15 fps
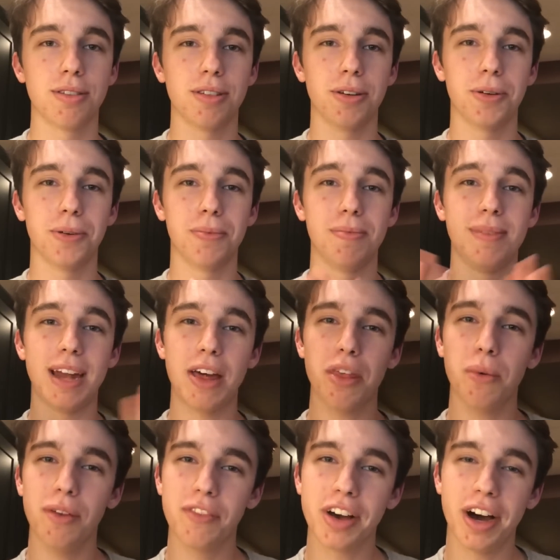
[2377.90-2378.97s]
so now
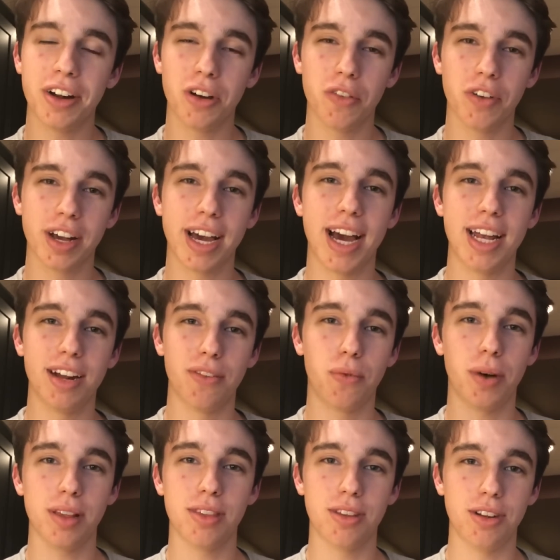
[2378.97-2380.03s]
that we've gone over kind of
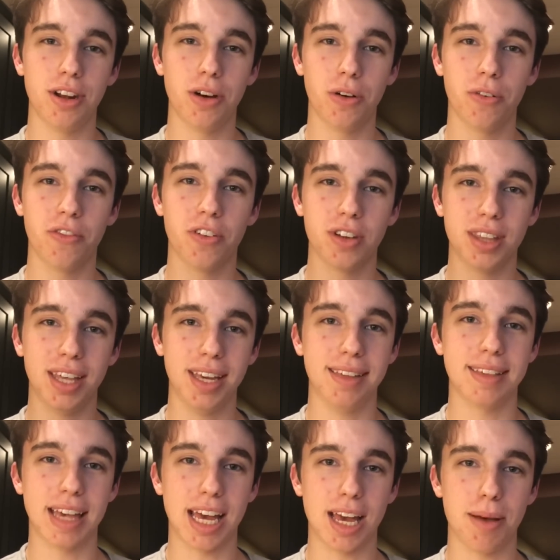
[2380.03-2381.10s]
what to know for the
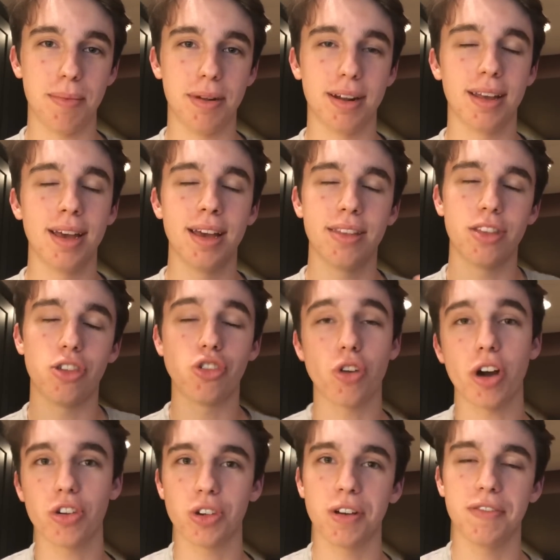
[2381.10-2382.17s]
exam and the
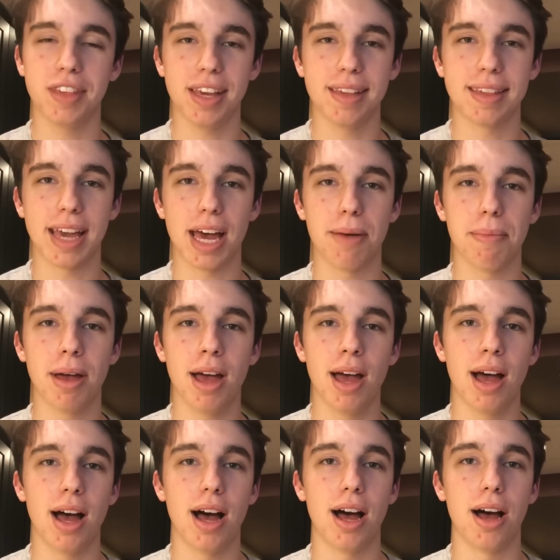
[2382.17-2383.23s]
structure of the exam,
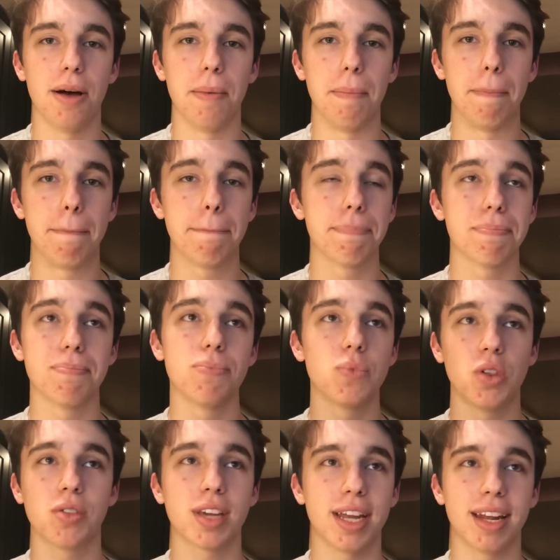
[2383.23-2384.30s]
um, I'm
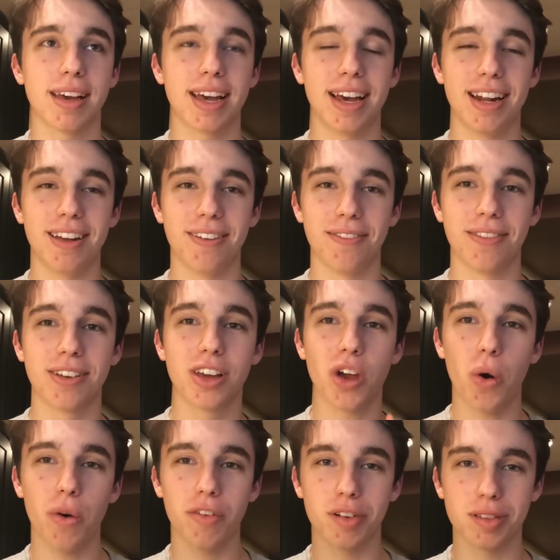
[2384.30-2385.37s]
just gonna kind of
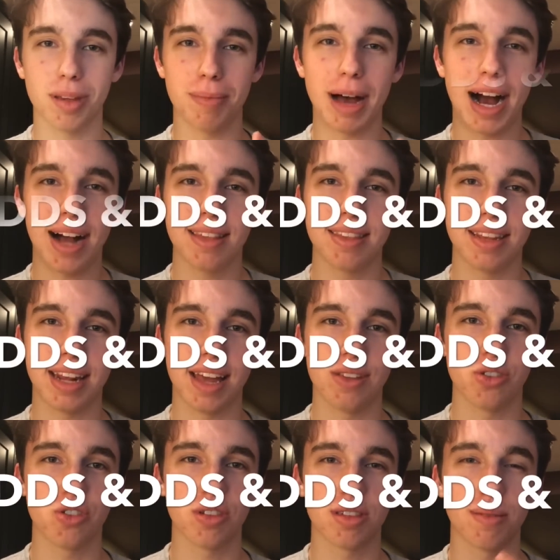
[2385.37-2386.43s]
go over some odds and
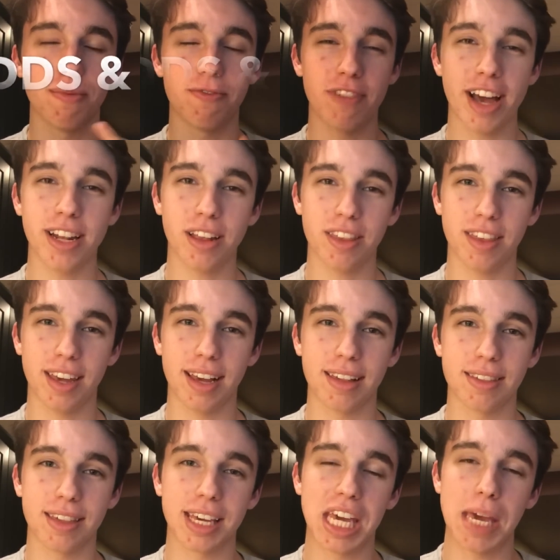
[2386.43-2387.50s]
ends, just some final
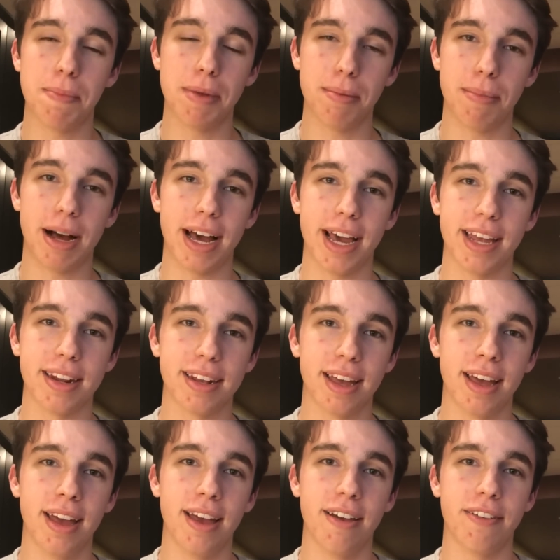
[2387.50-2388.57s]
things to keep in mind,
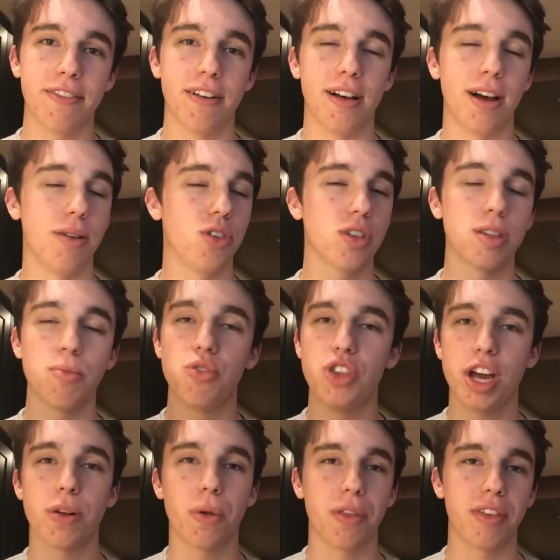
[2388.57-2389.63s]
uh, just some
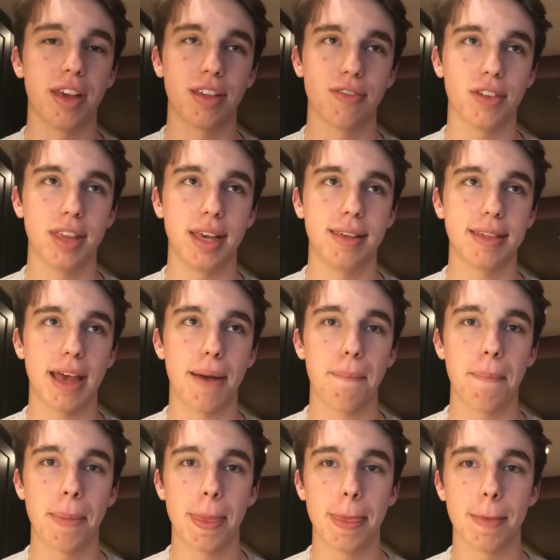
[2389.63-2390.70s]
general things for the
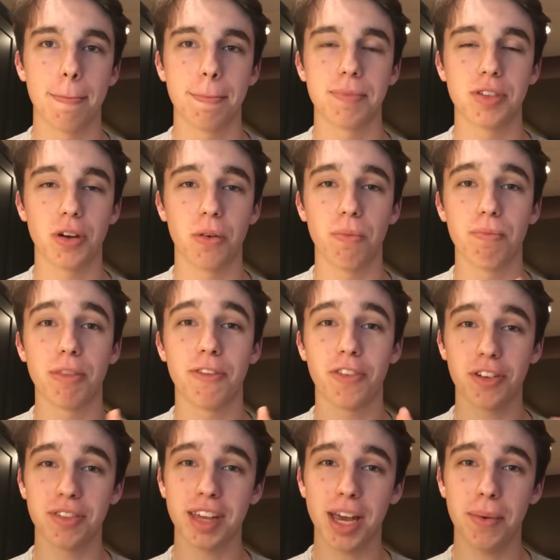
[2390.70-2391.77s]
exam. So the
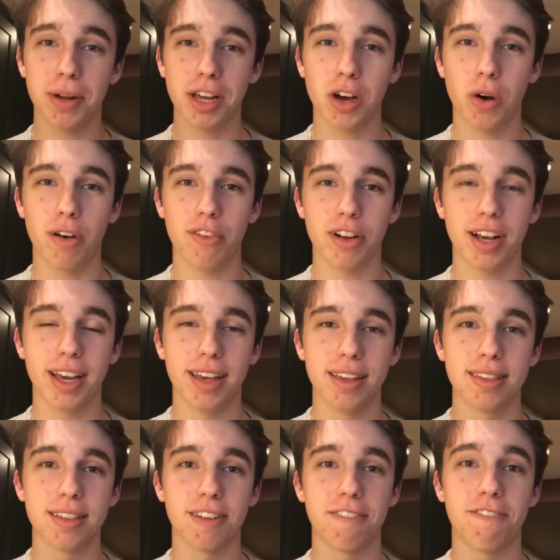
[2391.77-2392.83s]
first thing I wanna go over
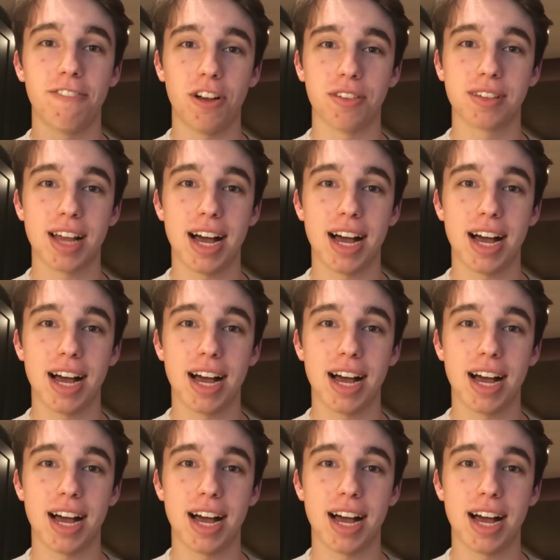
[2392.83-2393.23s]
is false